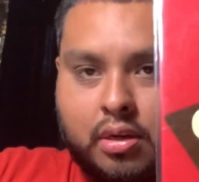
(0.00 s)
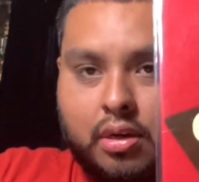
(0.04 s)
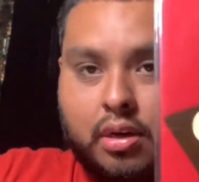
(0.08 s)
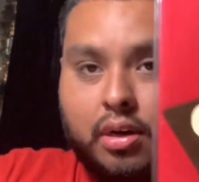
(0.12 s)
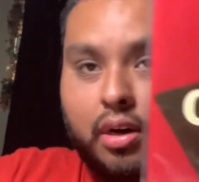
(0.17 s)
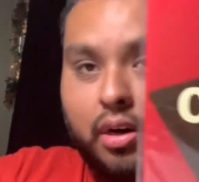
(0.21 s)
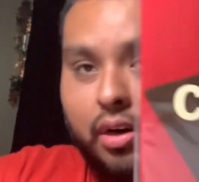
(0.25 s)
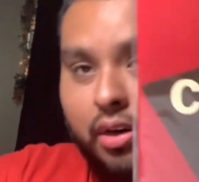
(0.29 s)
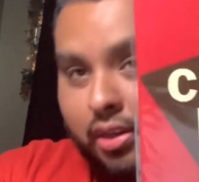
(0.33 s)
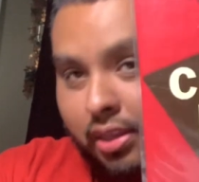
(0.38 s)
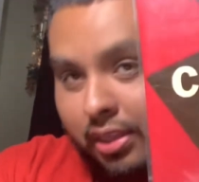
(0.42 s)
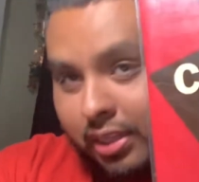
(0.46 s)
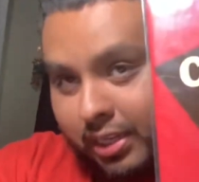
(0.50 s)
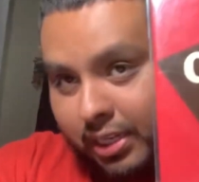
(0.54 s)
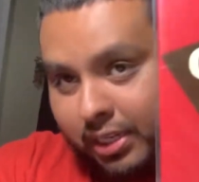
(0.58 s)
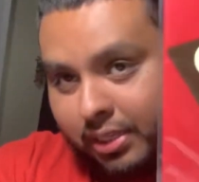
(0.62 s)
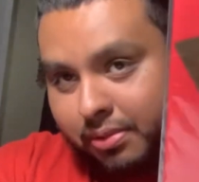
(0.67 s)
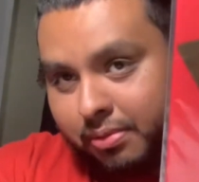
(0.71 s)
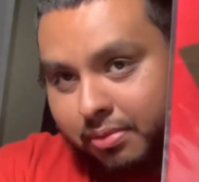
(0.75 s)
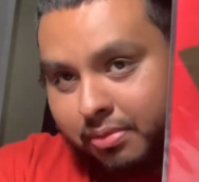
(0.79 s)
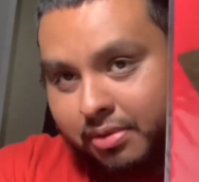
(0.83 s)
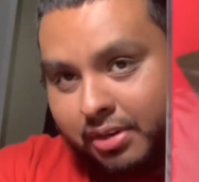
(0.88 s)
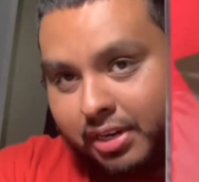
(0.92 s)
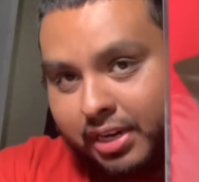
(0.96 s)
On this
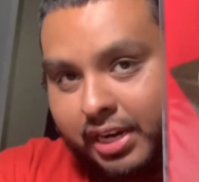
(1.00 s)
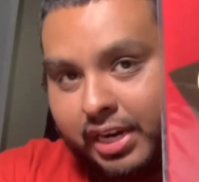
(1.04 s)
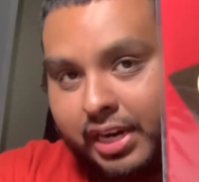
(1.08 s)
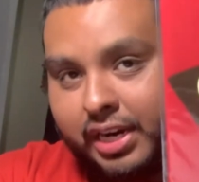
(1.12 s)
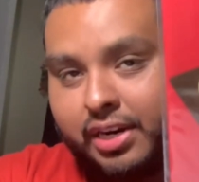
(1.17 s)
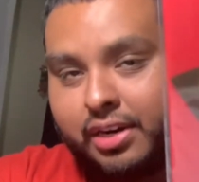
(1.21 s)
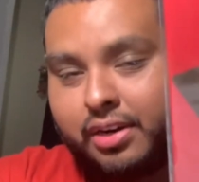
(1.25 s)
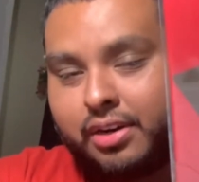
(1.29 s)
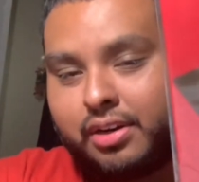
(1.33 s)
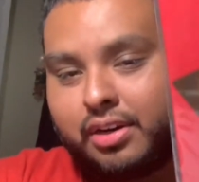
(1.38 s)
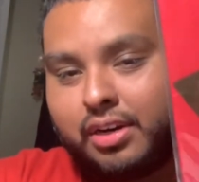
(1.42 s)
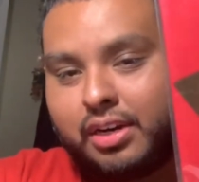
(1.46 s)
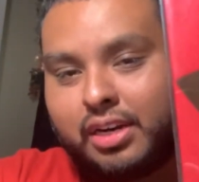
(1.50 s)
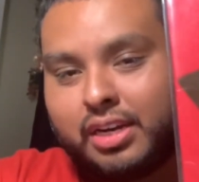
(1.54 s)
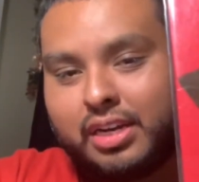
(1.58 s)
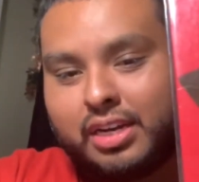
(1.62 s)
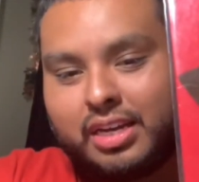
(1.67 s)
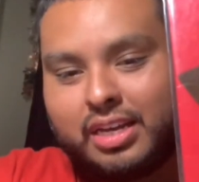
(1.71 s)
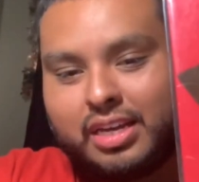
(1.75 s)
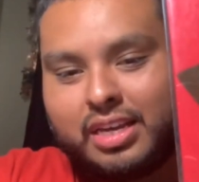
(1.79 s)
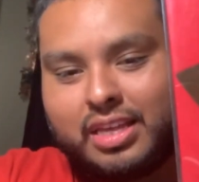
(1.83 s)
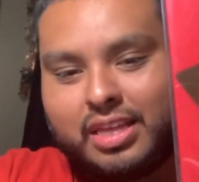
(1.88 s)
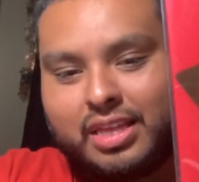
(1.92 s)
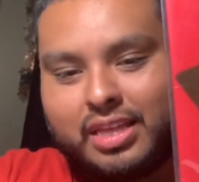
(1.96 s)
one right here,
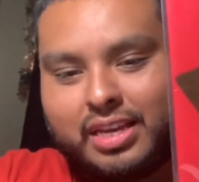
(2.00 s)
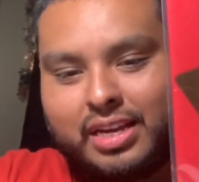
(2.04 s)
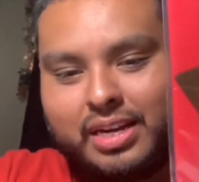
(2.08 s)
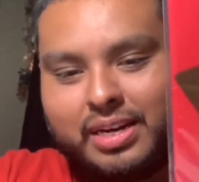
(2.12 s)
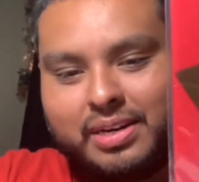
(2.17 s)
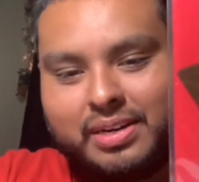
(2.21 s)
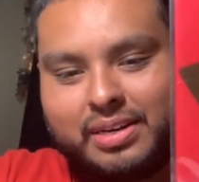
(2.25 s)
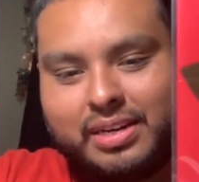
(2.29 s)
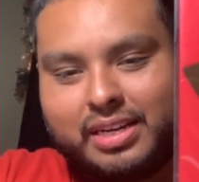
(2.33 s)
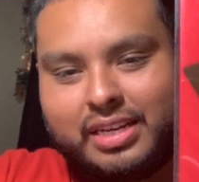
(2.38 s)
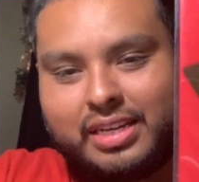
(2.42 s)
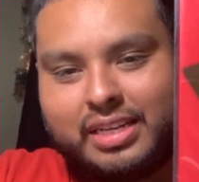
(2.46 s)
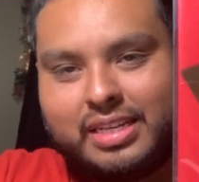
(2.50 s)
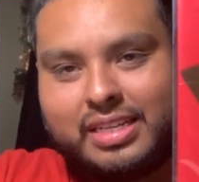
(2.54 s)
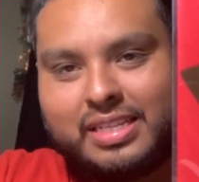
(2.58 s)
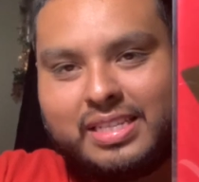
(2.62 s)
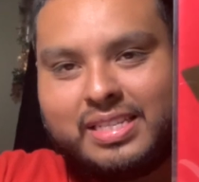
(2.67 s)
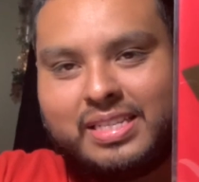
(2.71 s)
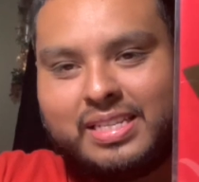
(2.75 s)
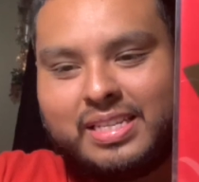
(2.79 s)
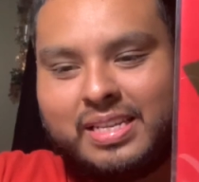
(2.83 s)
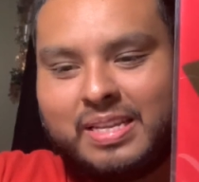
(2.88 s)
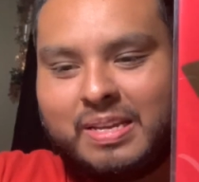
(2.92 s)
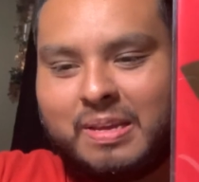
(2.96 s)
there
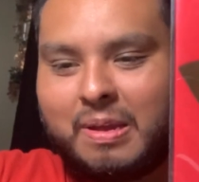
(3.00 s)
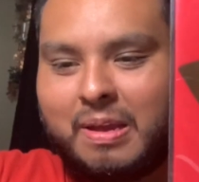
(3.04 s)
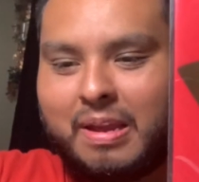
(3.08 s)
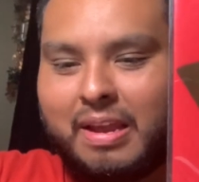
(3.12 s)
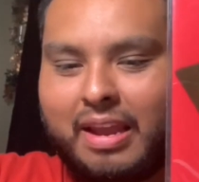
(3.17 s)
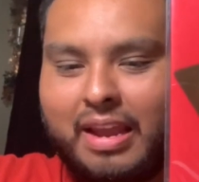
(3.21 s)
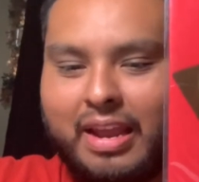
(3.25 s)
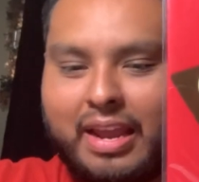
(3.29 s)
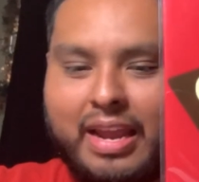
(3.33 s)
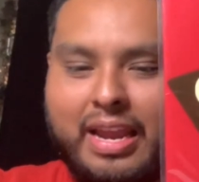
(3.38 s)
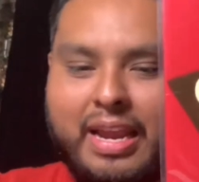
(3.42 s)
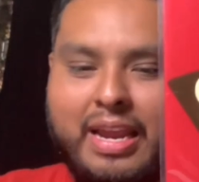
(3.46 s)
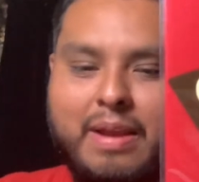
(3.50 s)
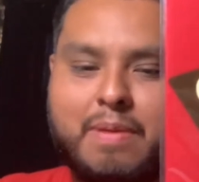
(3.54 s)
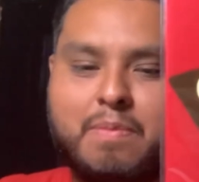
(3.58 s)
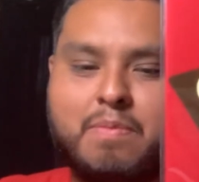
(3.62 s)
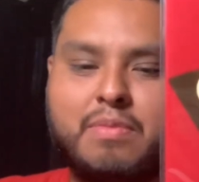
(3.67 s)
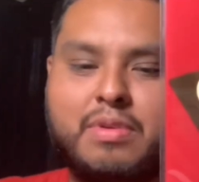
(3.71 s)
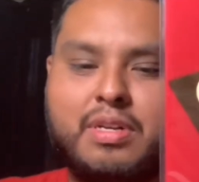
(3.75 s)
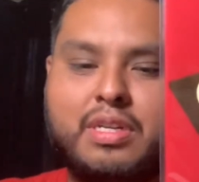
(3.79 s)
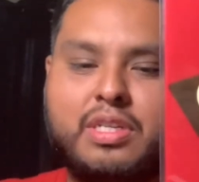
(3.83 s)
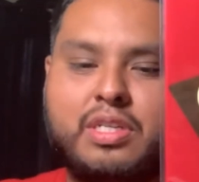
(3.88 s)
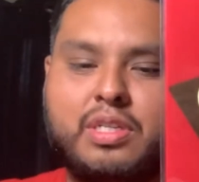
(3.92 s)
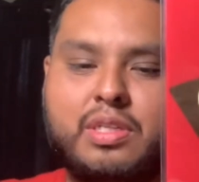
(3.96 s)
is a
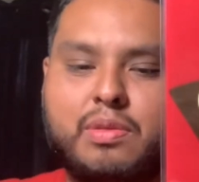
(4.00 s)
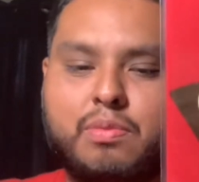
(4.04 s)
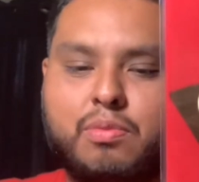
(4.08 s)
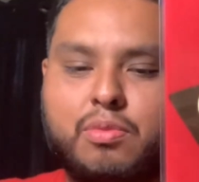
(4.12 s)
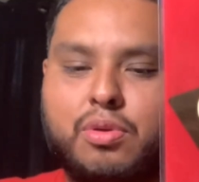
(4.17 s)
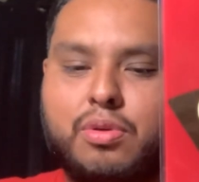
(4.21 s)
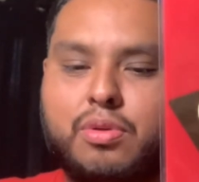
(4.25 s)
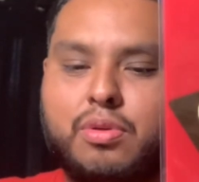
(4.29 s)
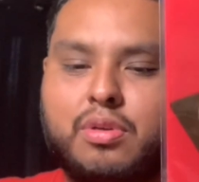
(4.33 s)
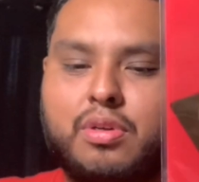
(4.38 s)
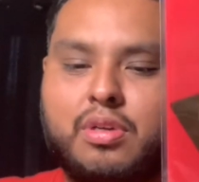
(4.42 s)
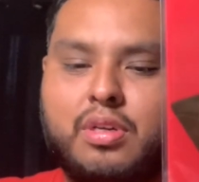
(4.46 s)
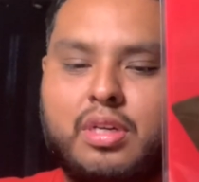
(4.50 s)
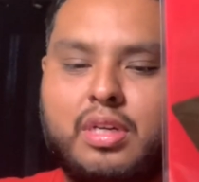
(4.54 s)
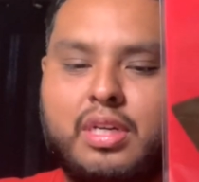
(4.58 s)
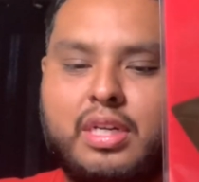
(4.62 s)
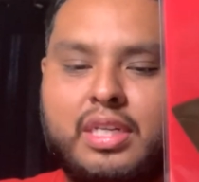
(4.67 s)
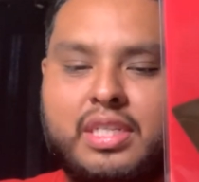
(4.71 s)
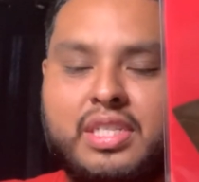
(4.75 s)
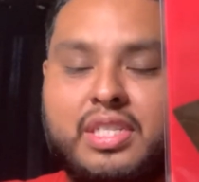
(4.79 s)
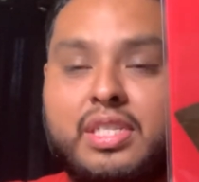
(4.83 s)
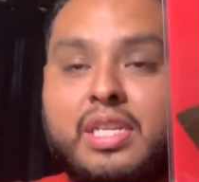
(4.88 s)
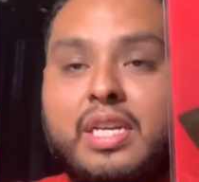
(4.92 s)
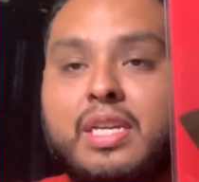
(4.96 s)
much more
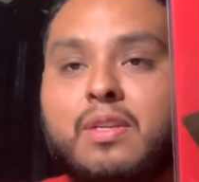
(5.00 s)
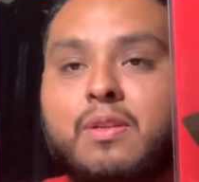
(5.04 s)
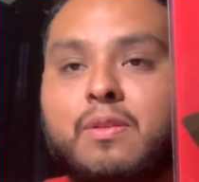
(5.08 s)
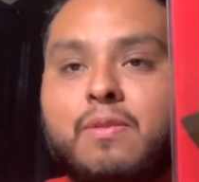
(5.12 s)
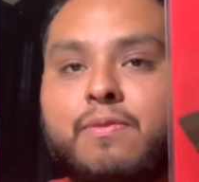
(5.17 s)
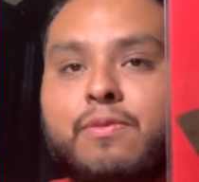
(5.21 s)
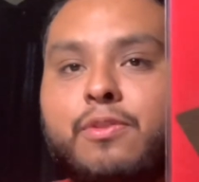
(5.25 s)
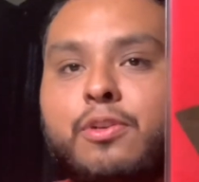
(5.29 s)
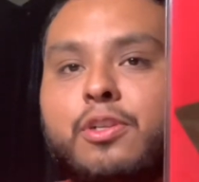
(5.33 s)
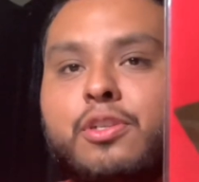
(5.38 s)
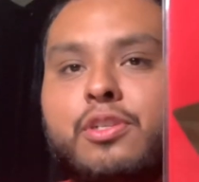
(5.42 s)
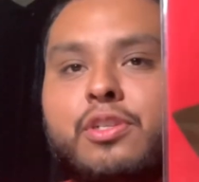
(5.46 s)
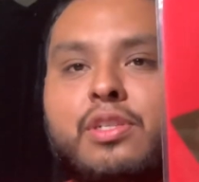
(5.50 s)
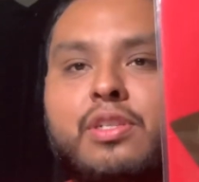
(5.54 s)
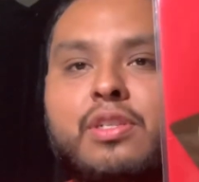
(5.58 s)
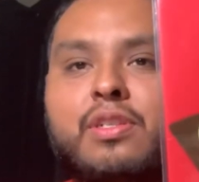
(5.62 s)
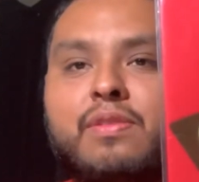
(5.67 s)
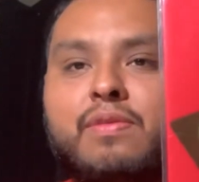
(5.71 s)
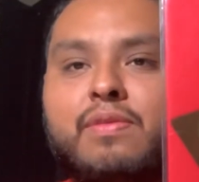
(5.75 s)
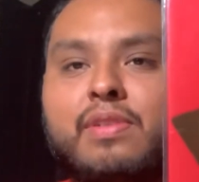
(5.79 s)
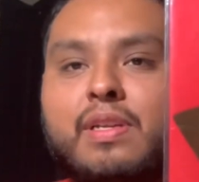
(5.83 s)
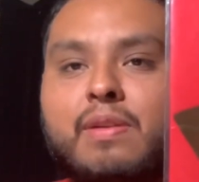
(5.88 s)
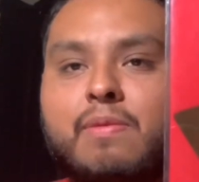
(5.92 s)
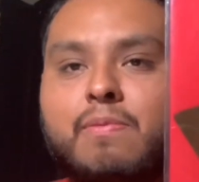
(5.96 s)
extended version
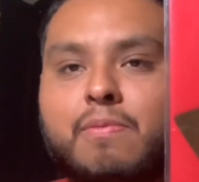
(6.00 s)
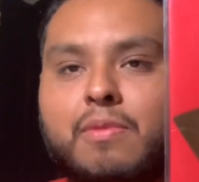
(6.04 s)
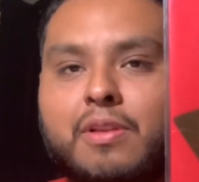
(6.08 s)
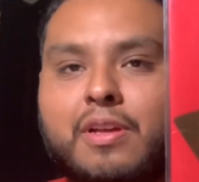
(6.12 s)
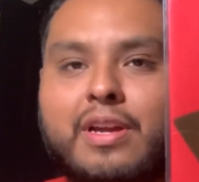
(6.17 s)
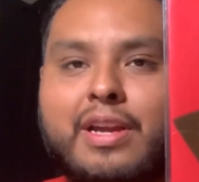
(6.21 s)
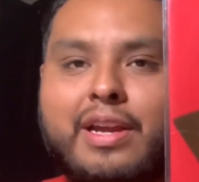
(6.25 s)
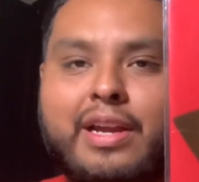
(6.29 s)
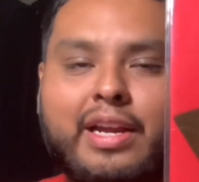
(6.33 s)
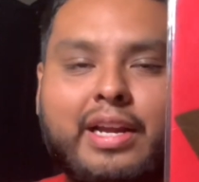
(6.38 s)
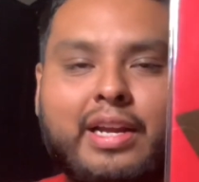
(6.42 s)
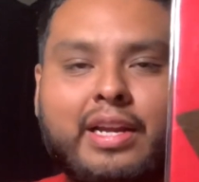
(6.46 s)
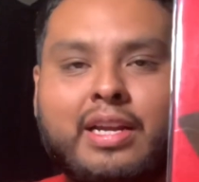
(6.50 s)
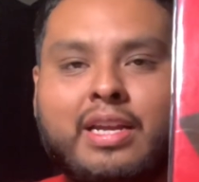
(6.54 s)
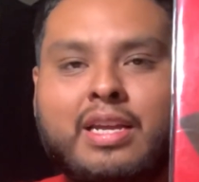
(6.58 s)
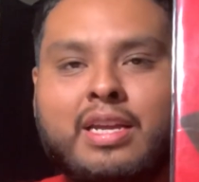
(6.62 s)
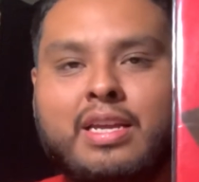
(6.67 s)
of him playing.